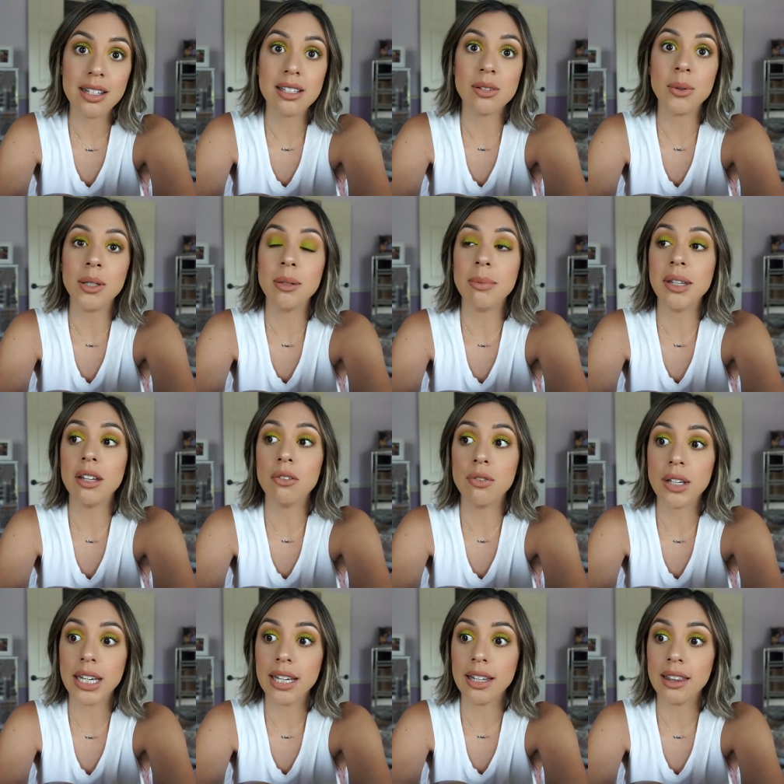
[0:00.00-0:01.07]
is going to be the
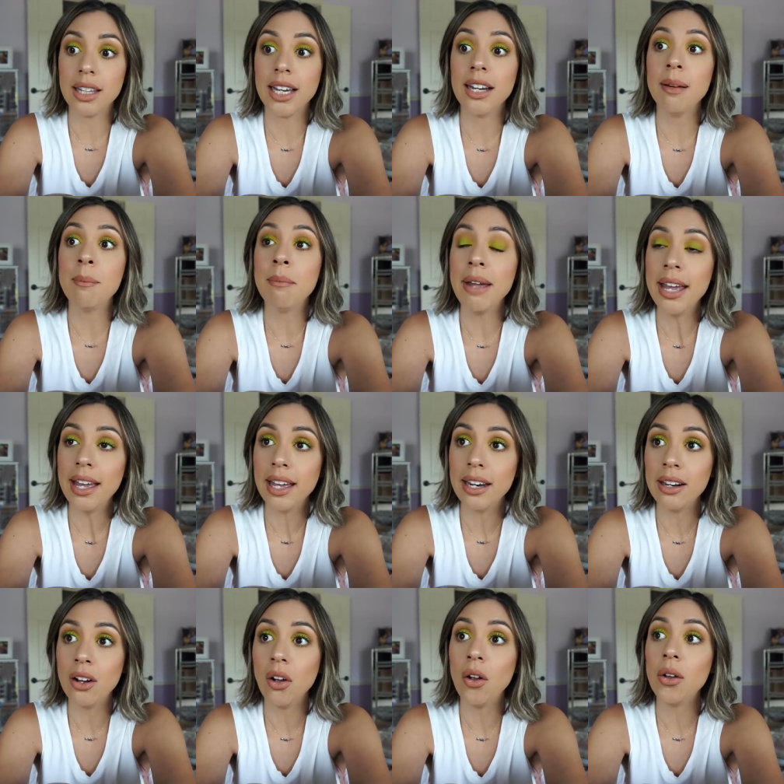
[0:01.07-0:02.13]
fact that
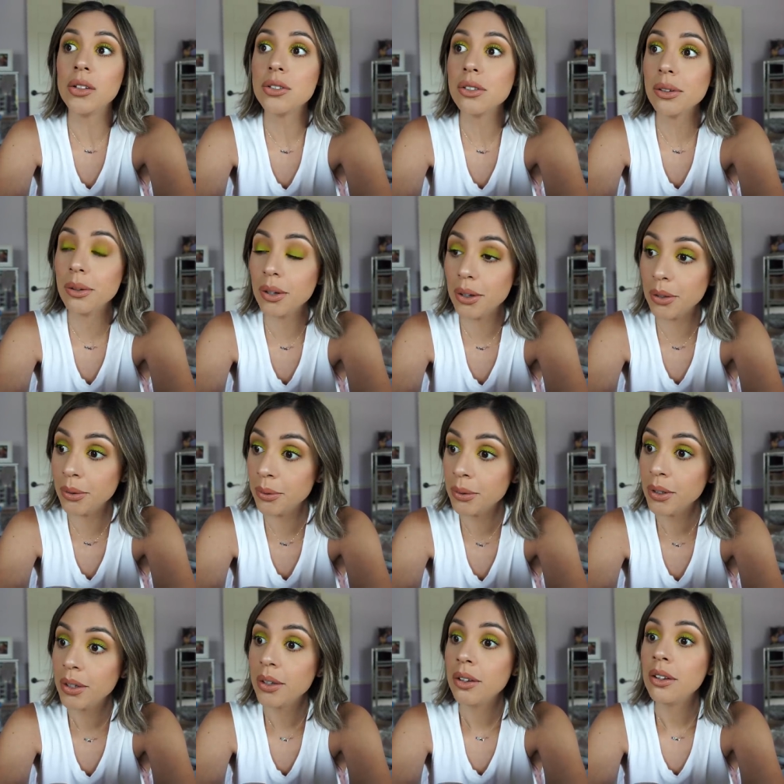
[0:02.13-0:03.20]
men also go
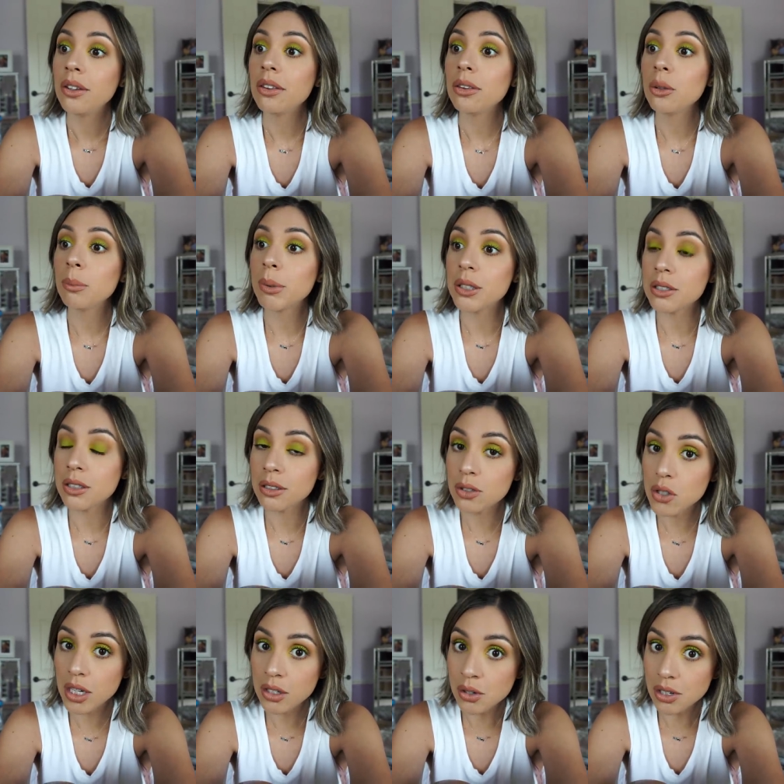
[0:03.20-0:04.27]
through personal
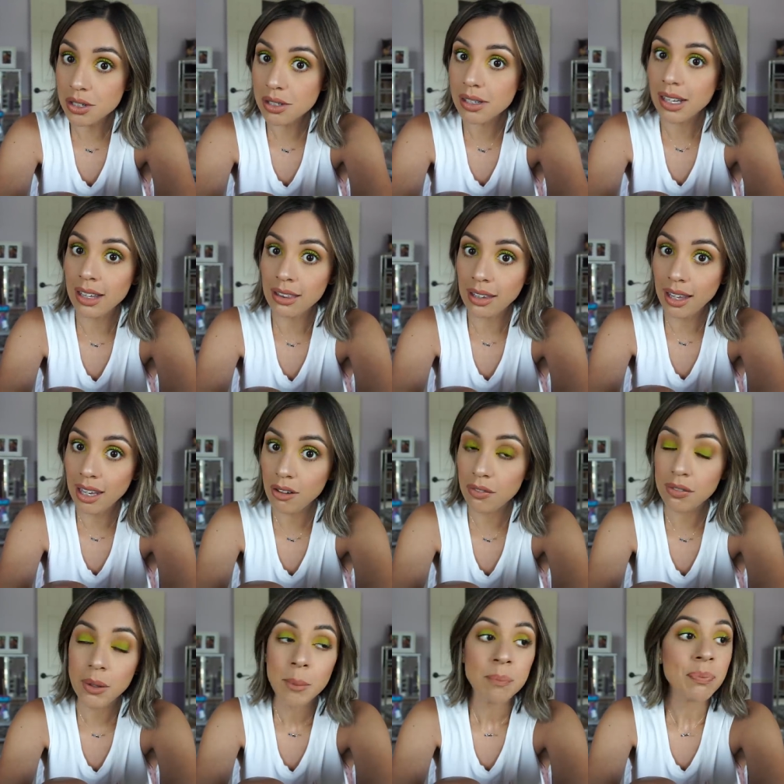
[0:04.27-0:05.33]
changes in
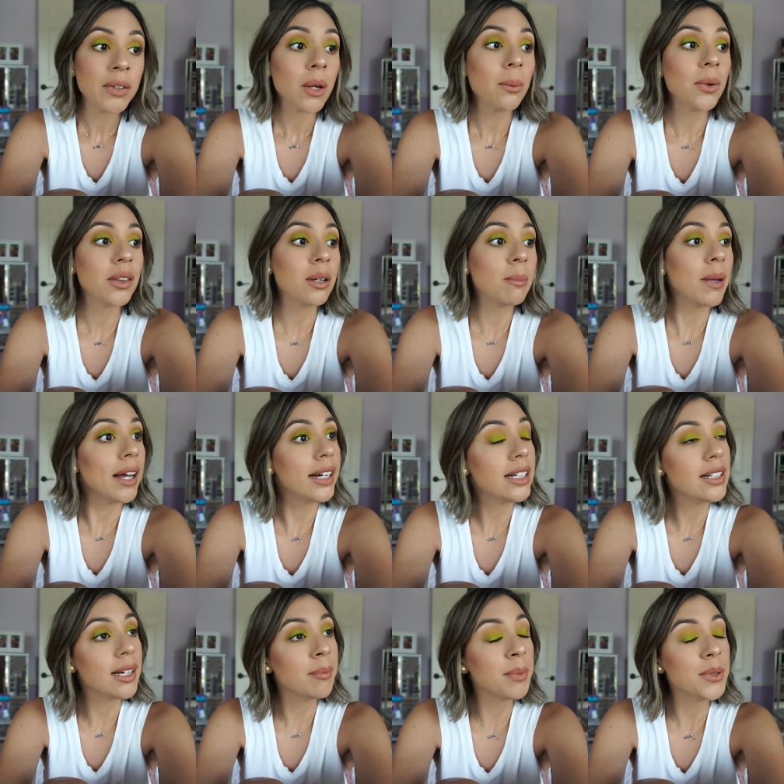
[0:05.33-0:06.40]
life where their body
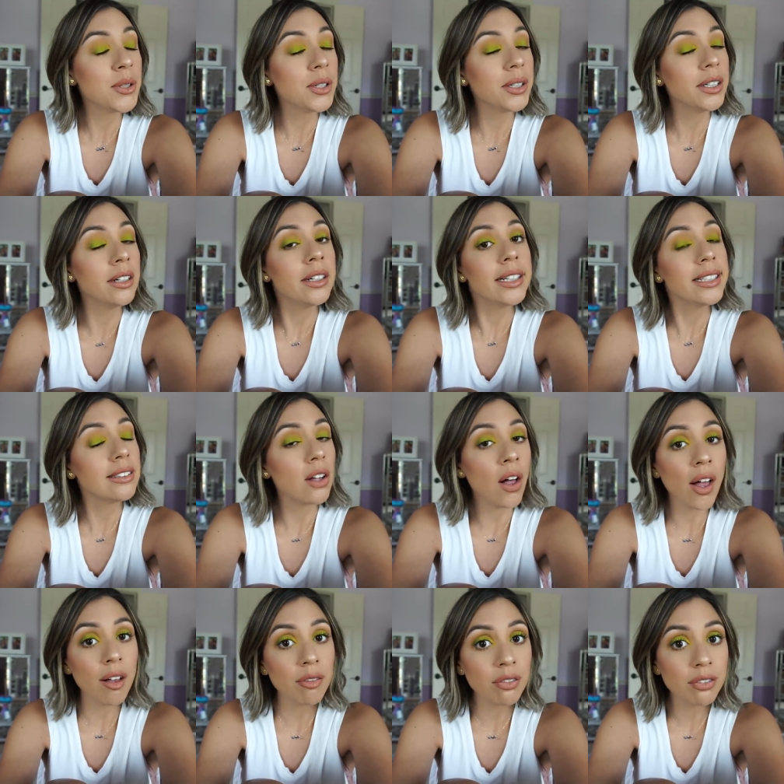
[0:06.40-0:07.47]
temperature is
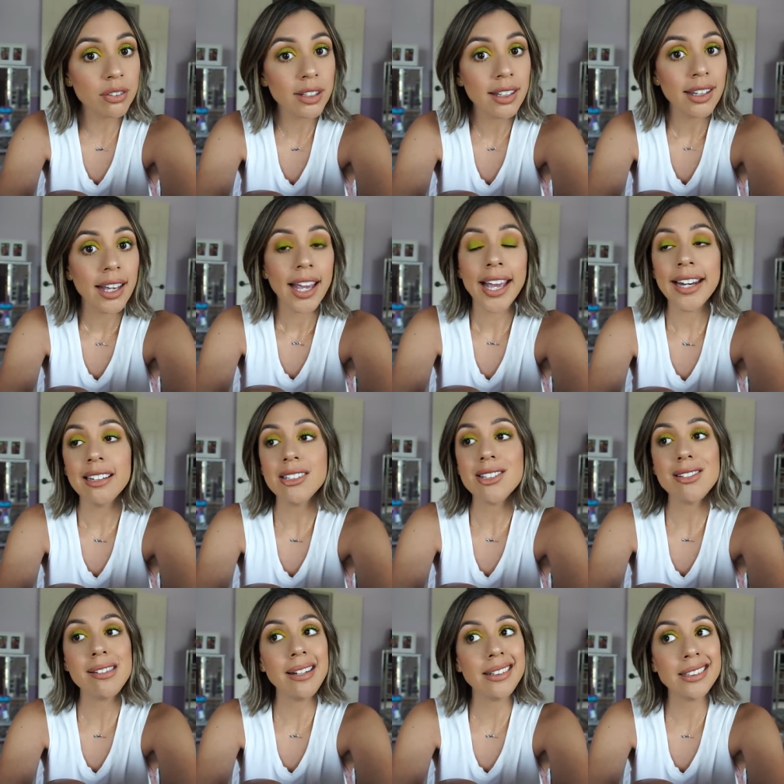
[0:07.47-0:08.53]
off and it
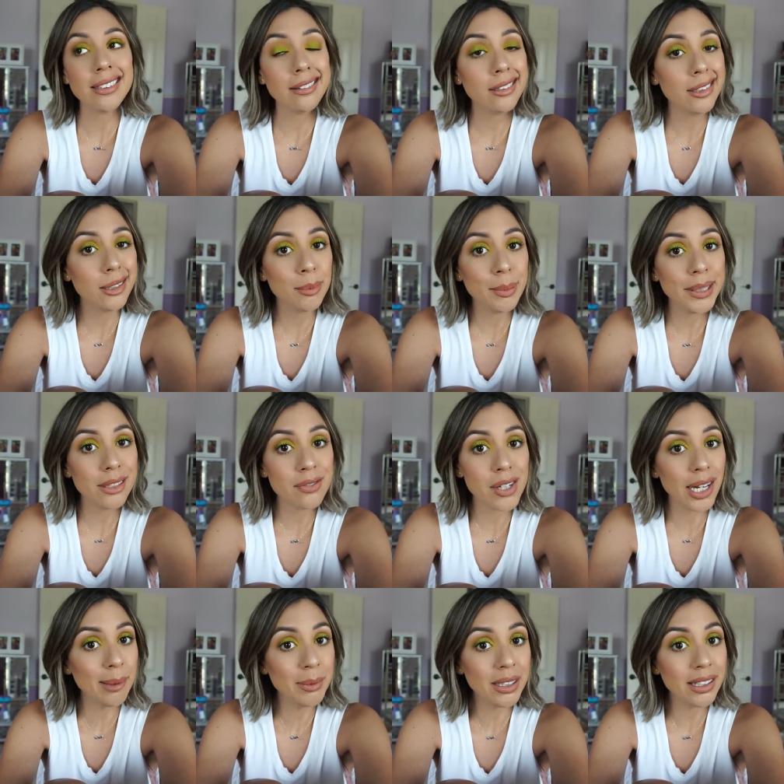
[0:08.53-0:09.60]
just takes a little bit of
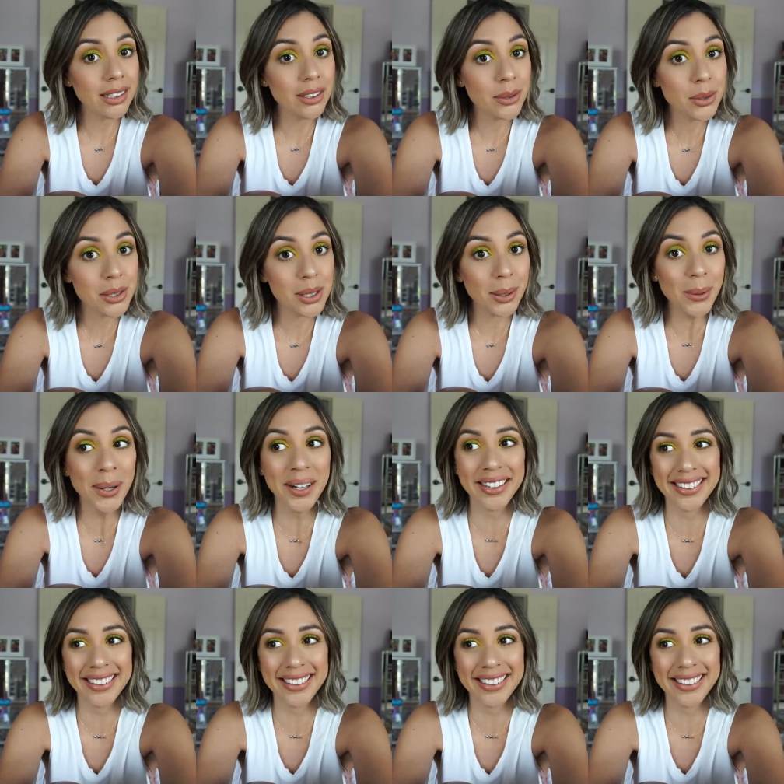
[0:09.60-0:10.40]
time to get used to.